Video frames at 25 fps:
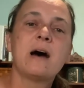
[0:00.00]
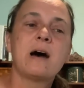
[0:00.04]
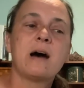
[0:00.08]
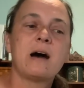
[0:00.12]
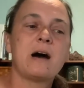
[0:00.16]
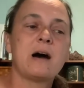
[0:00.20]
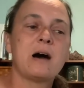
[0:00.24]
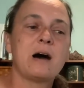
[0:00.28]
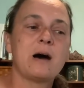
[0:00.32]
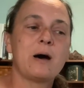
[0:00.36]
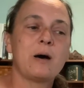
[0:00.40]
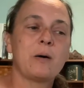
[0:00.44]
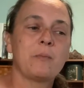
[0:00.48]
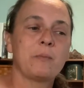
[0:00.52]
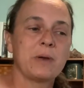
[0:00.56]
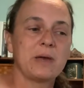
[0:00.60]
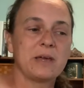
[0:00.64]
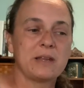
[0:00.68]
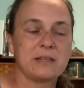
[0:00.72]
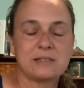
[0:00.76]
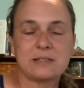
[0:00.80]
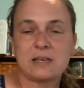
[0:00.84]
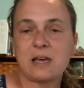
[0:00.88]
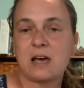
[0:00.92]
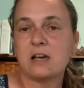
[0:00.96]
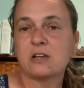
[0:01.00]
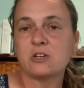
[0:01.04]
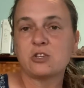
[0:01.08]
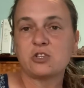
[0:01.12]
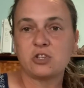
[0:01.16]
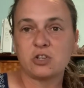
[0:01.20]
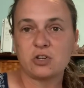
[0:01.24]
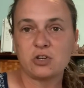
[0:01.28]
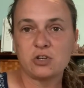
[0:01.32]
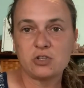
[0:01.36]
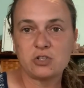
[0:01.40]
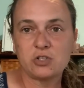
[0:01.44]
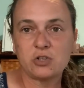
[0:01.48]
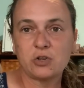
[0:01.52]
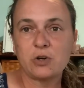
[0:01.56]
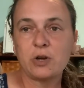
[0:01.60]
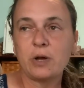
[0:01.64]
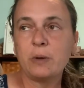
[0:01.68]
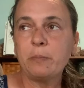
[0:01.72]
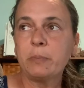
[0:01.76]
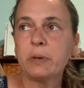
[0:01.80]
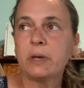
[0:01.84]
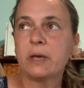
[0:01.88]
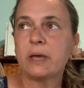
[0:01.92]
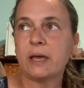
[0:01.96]
Um, it's got sugar
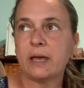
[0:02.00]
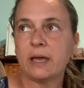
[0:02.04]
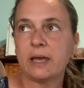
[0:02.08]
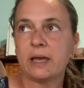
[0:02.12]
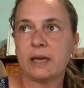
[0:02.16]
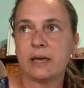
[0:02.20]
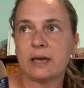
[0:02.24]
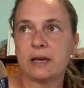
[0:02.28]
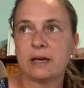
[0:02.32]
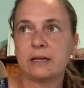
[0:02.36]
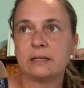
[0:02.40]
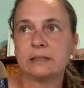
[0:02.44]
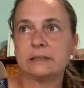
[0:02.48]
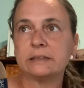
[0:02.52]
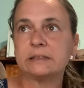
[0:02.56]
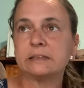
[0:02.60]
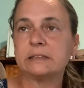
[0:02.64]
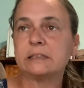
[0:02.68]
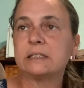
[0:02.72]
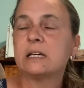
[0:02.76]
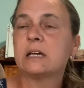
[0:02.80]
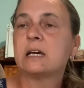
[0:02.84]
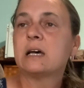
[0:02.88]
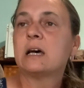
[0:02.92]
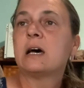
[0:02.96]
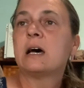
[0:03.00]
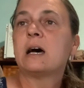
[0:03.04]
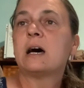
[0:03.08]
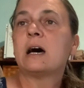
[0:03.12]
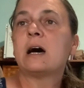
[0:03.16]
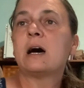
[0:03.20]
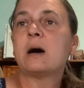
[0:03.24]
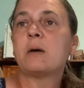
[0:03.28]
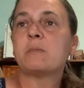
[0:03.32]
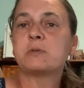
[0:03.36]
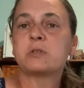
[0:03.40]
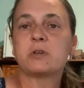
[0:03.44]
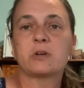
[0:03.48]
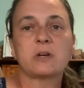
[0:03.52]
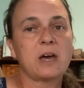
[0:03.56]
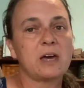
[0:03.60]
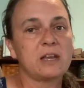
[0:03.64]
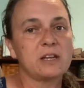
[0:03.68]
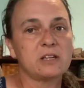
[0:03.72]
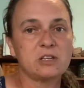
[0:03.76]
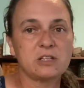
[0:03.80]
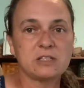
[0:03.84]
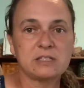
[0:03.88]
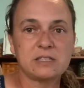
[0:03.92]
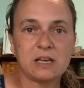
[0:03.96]
syrup and um, so kind
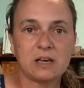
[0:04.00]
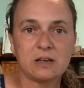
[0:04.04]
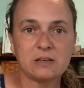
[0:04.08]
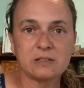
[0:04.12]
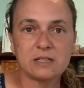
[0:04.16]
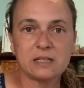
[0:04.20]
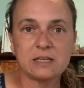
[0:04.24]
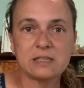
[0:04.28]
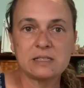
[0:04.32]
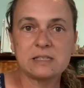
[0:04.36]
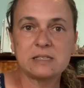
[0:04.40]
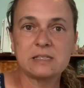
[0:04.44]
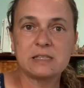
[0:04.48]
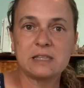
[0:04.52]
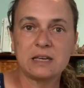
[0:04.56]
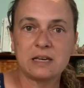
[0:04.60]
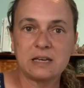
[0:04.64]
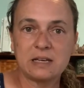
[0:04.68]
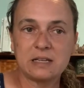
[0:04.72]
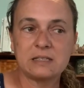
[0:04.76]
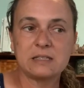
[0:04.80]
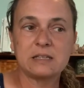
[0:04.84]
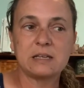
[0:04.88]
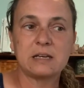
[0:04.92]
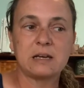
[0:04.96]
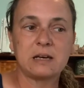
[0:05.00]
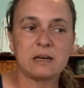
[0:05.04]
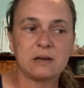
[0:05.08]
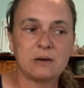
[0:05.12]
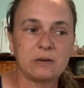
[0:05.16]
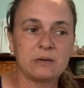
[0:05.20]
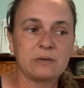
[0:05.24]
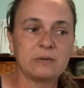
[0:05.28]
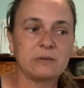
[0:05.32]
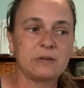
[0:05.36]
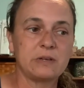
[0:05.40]
of just tells us that, uh,